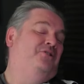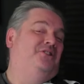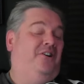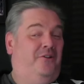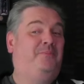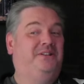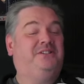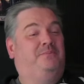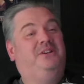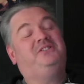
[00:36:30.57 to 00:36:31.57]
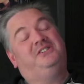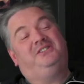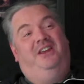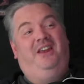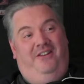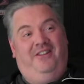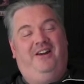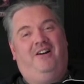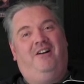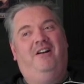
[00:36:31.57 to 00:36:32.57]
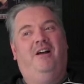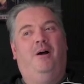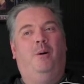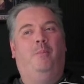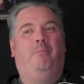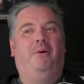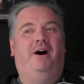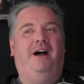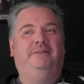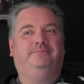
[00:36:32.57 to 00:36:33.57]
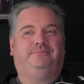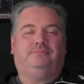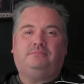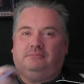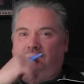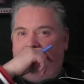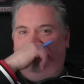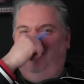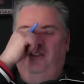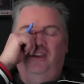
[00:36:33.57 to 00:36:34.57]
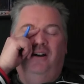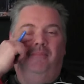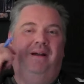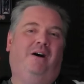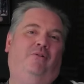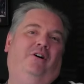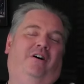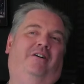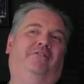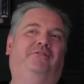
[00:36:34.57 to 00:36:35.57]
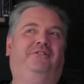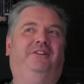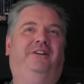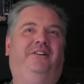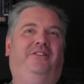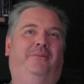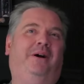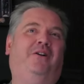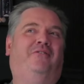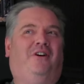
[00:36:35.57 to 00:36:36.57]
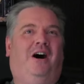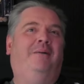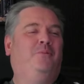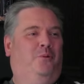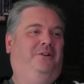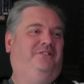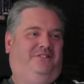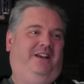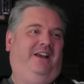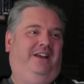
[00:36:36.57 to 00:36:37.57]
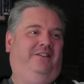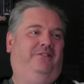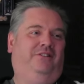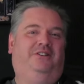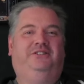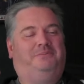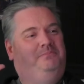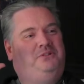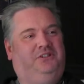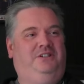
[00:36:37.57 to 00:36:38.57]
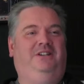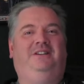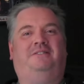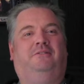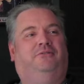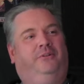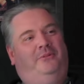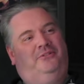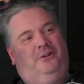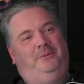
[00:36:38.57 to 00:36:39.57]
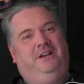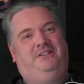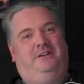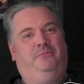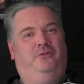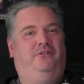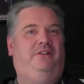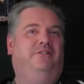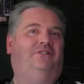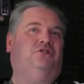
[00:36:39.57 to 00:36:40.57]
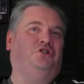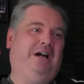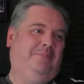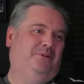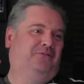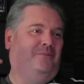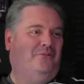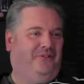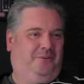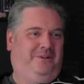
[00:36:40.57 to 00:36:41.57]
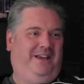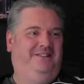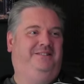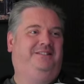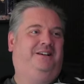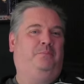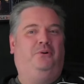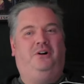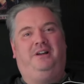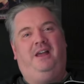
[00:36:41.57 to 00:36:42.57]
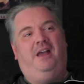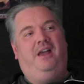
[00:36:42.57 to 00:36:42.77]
there's other bits and pieces in there. Yeah. But the amount of the amount of I'm going to take this scene from a Philip K. Dick movie, this chapter from a Philip K. Dick book,